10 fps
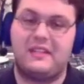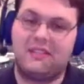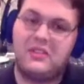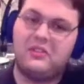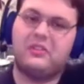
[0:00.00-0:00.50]

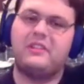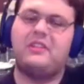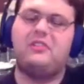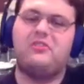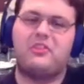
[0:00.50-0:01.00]
still learning the
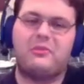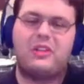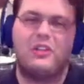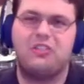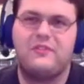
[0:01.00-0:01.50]
new
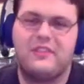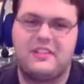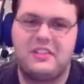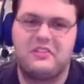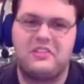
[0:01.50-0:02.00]
terminology for the
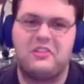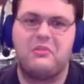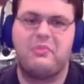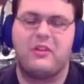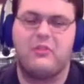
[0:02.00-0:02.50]
series, so
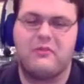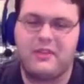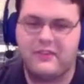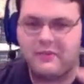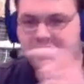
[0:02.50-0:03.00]
bear with
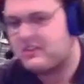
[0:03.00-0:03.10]
me if I'm just